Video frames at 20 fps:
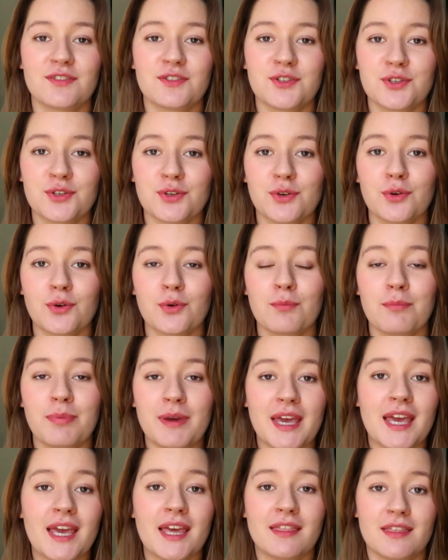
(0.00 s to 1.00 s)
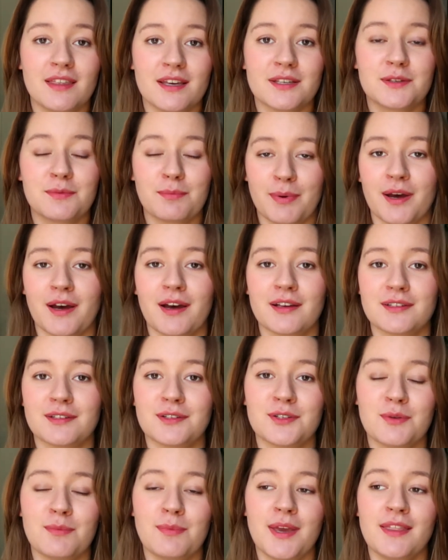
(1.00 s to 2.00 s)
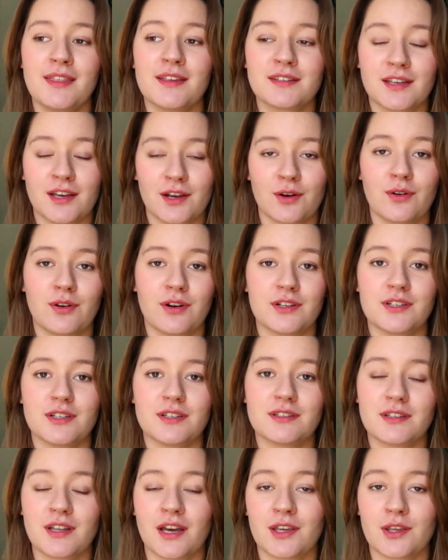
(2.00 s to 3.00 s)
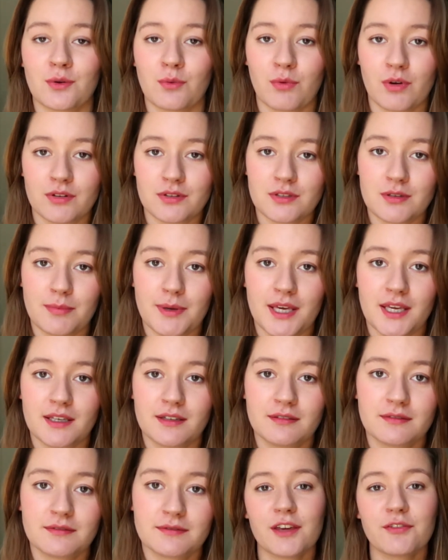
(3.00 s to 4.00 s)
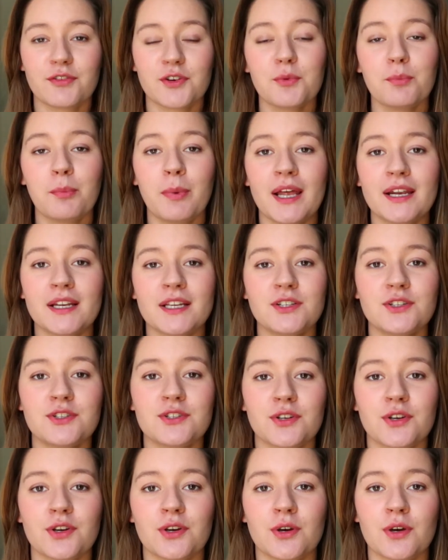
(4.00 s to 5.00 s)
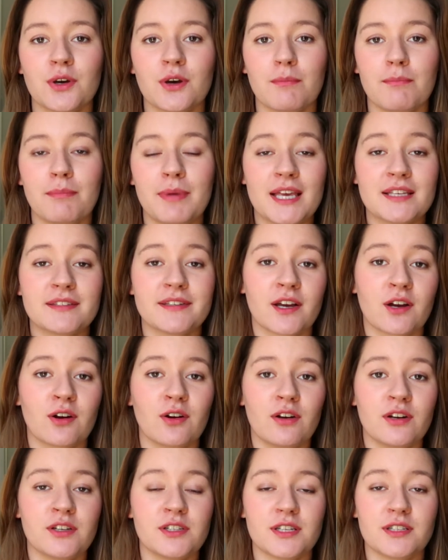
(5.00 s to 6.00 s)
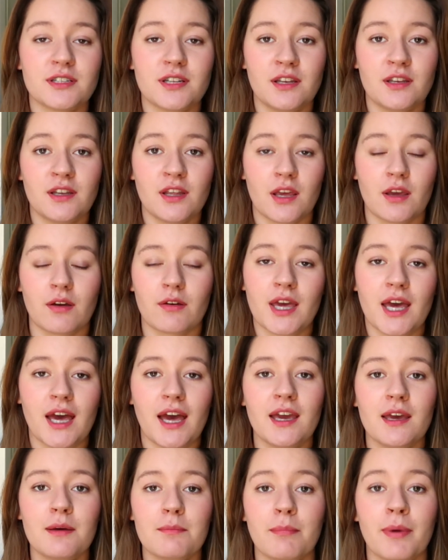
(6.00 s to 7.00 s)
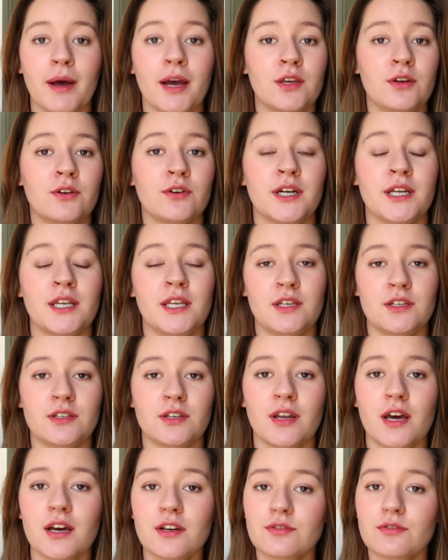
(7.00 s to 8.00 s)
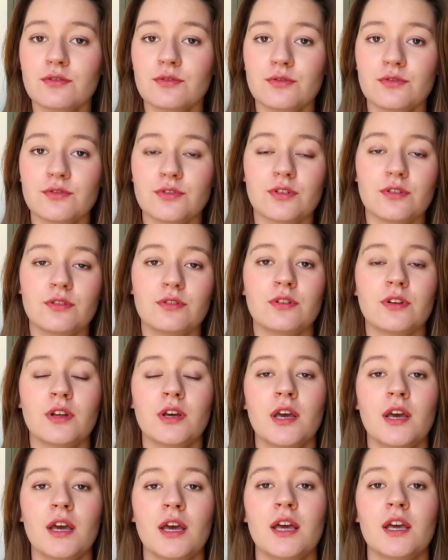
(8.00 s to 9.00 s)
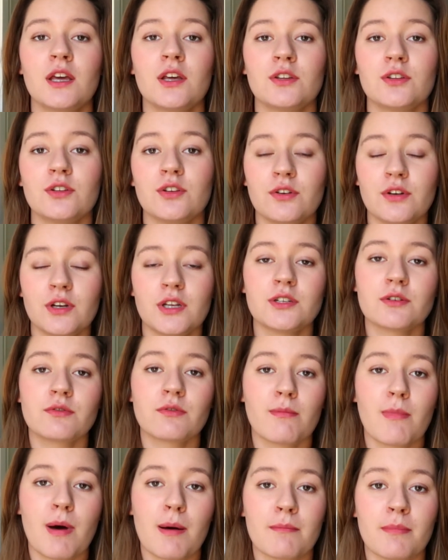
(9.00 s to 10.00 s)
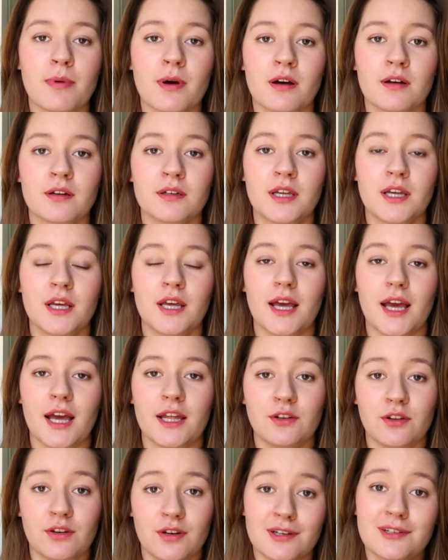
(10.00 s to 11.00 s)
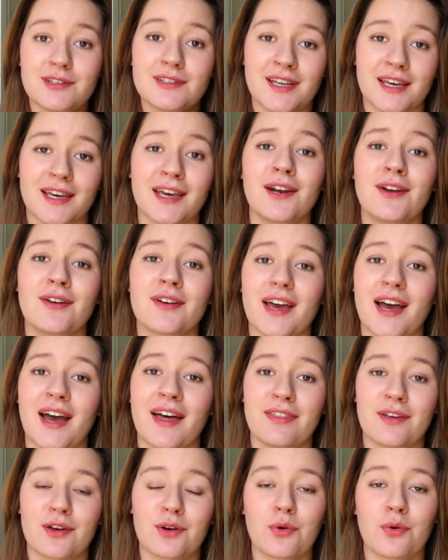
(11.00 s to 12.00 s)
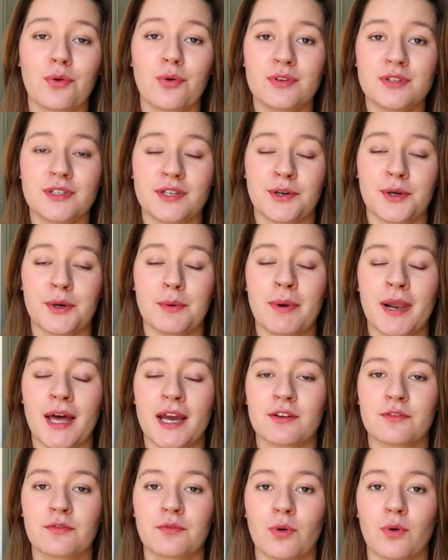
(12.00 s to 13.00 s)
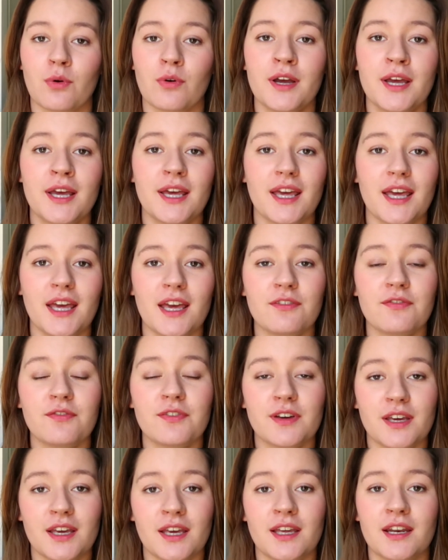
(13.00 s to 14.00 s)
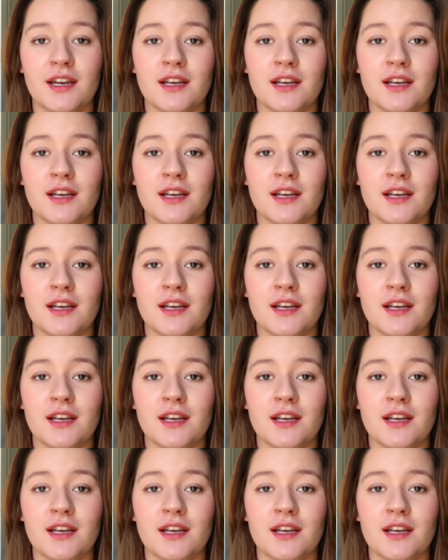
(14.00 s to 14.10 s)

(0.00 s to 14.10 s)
to be this person, to be the psychologist that you want to be. If you're planning to be a psychologist in the UK, but you're an international student, you need to remember and you need to take a look at the course that you're applying for, if it